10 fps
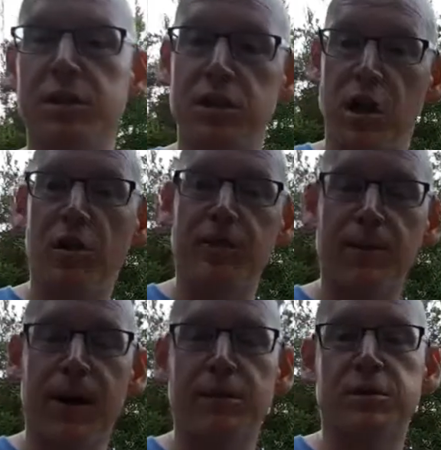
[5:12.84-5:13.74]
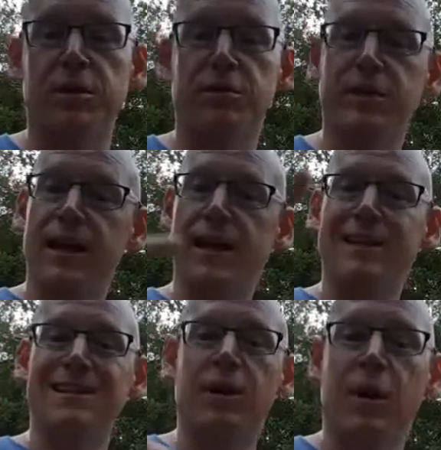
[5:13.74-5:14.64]
as you hover your mouse over it you get a
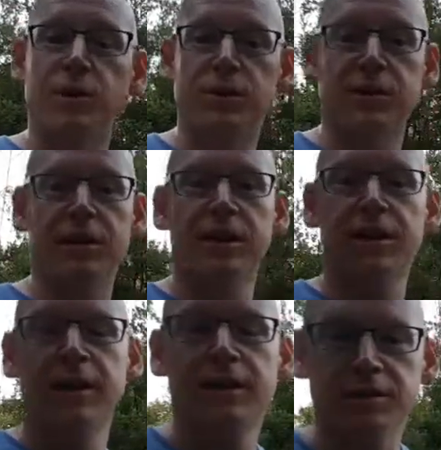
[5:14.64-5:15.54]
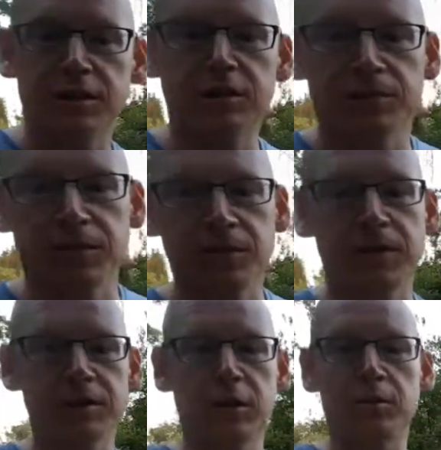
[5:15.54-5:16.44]
little ghost to confirm
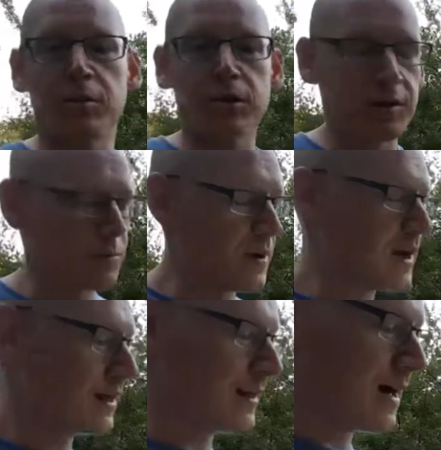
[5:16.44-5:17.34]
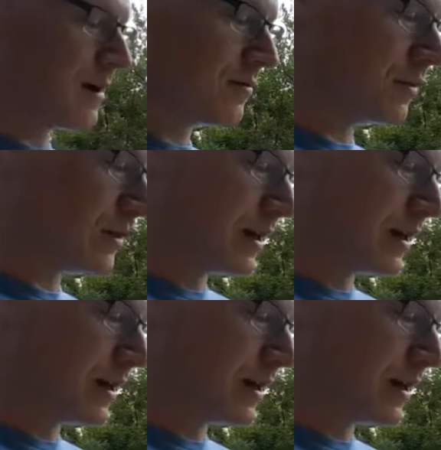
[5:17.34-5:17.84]
that it's going to put a new pin in there for